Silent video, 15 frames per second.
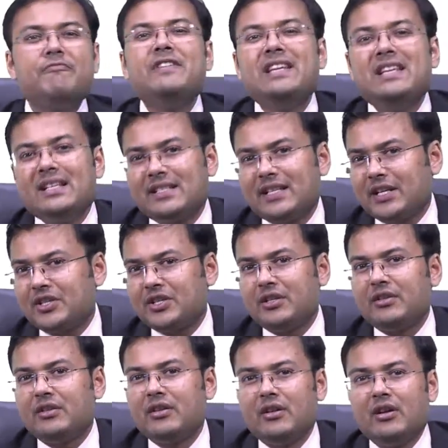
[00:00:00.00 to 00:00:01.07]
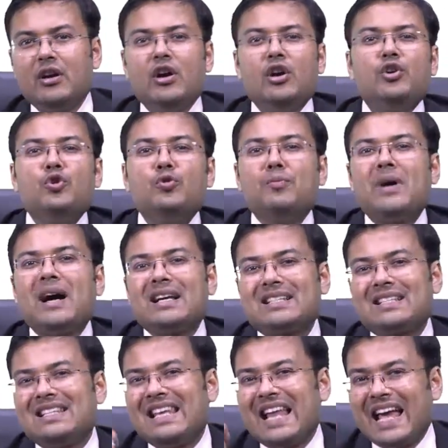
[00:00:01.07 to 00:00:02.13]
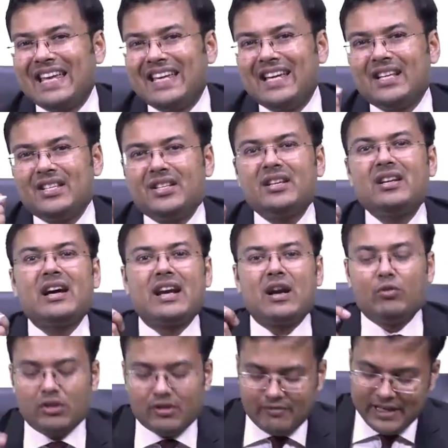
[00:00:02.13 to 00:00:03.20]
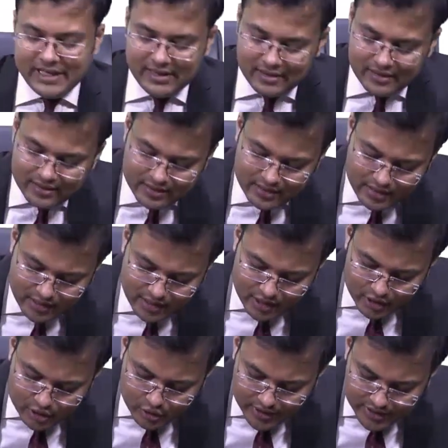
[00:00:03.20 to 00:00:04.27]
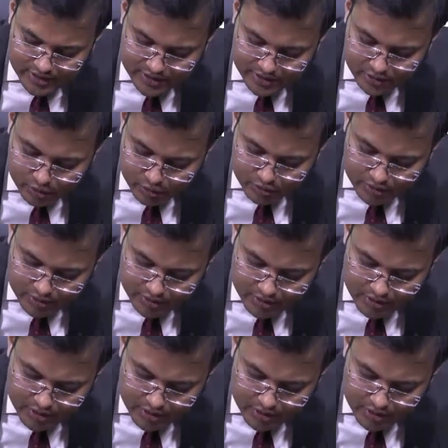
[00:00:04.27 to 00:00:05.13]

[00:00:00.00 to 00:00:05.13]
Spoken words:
venesection to pass ligature around the vein. So it is used